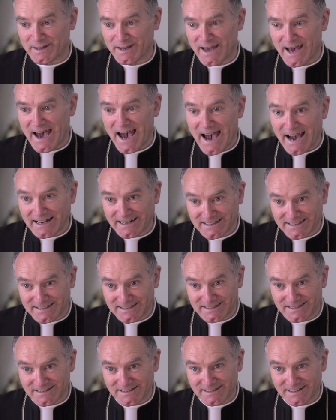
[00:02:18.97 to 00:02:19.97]
the
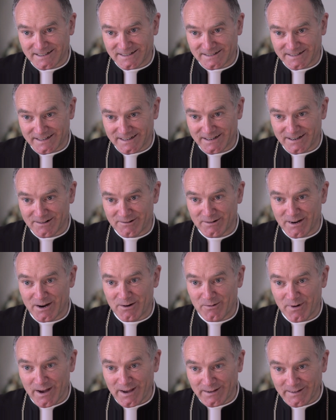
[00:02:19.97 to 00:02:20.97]
act, let's say,
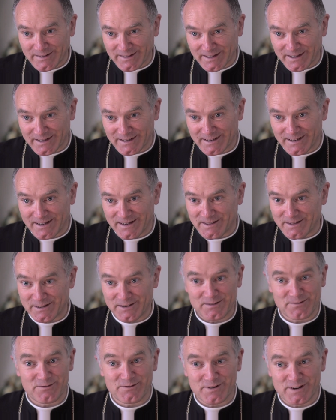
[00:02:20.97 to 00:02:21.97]
requesting
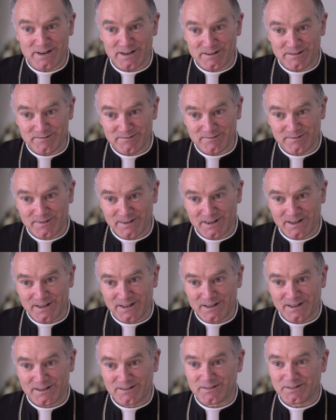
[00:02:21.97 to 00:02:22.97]
this freedom
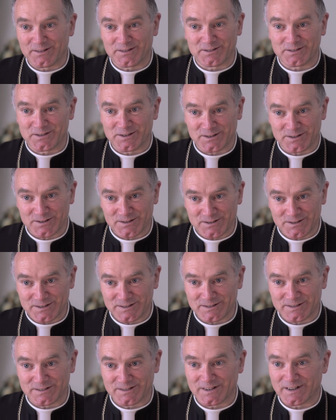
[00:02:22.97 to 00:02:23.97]
for the
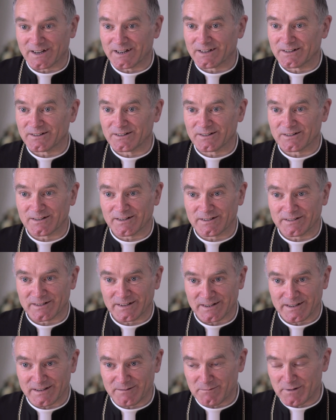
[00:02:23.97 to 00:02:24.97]
church and, uh, let's
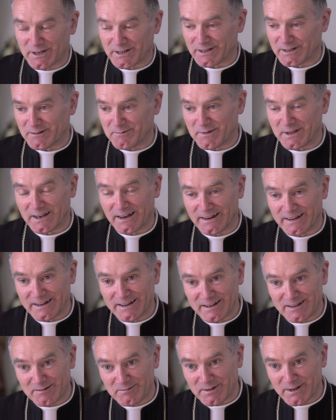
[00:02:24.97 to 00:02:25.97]
say, being in the Middle
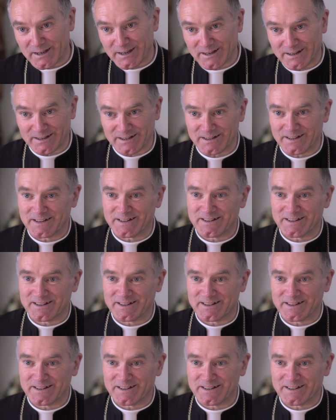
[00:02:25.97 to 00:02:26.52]
East, being